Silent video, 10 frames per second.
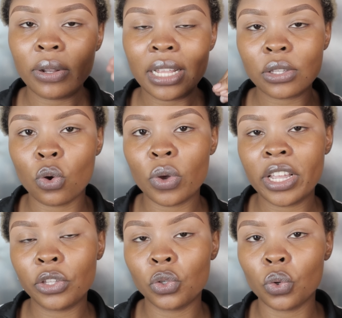Now let's go
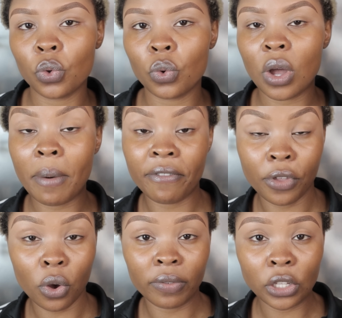into a
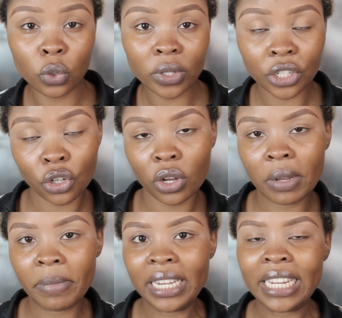few of the tools that you're going
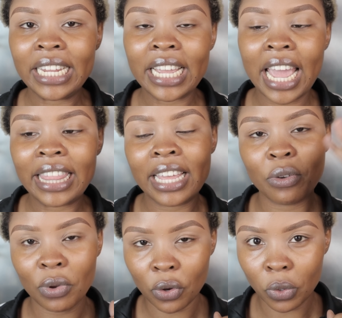to be needing, and
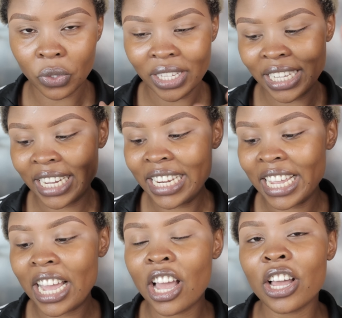then we'll go to the
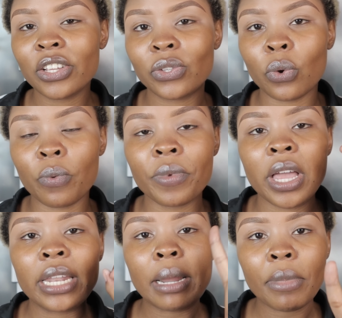technique. So
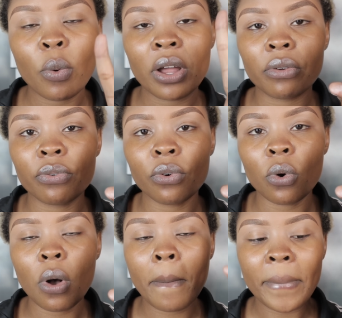number one,
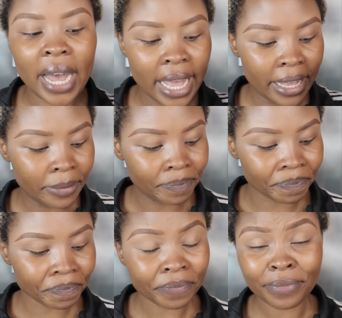for my
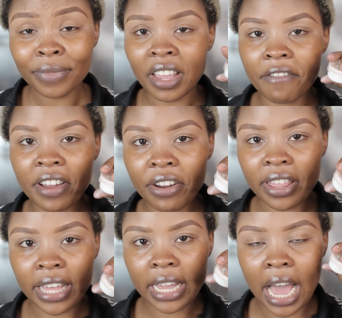very
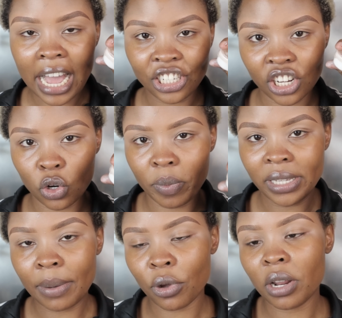thick eyeshadow
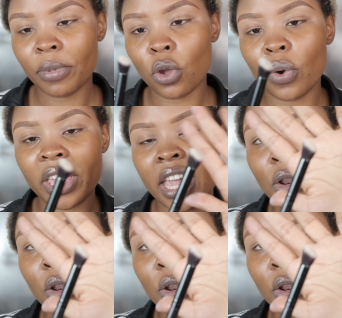base, I'm going to be going